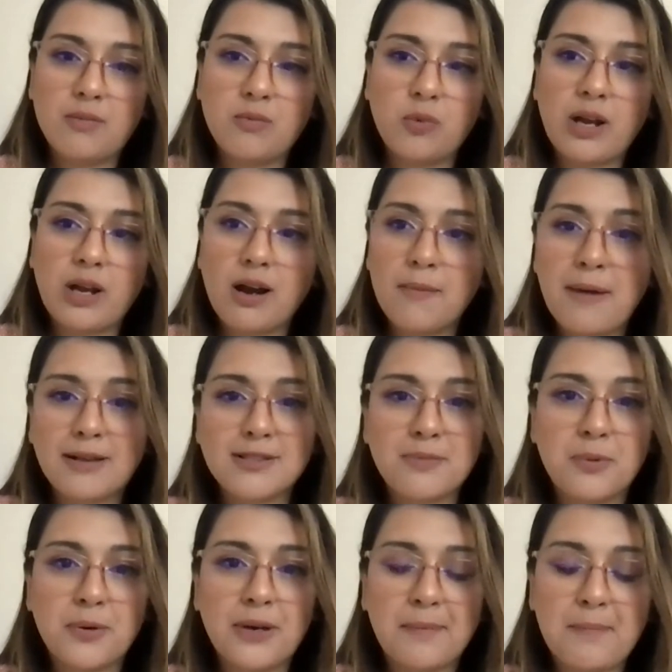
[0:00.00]
We are about
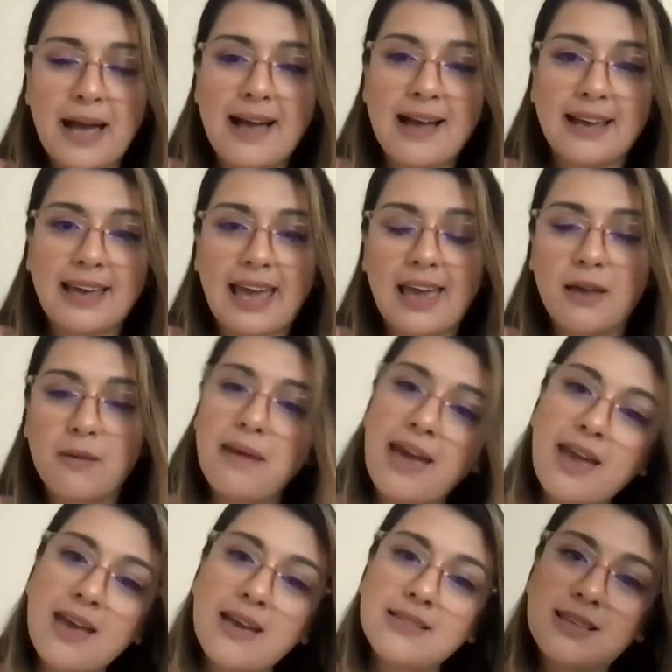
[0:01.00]
to bring back
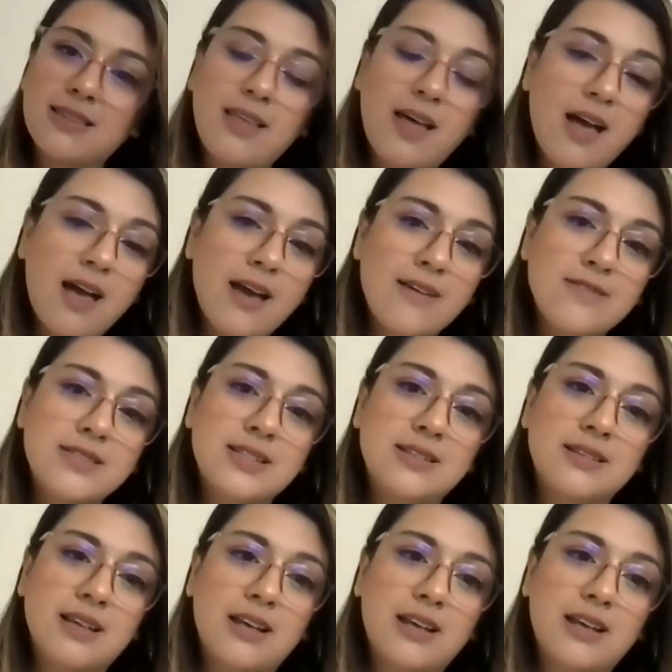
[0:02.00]
AMAs and lives and